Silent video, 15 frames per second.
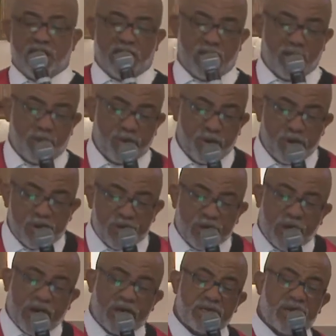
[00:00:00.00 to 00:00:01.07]
to push
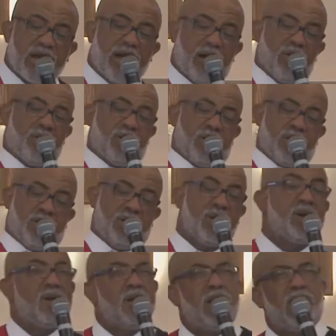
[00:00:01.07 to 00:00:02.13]
us out
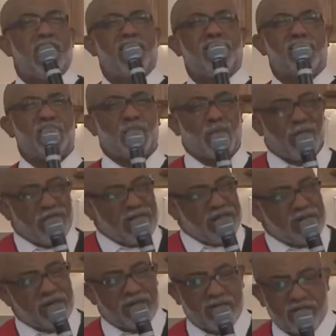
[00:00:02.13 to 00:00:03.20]
of
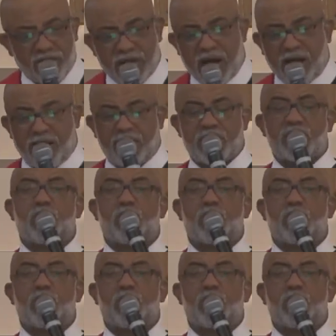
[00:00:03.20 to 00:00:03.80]
trillions of dollars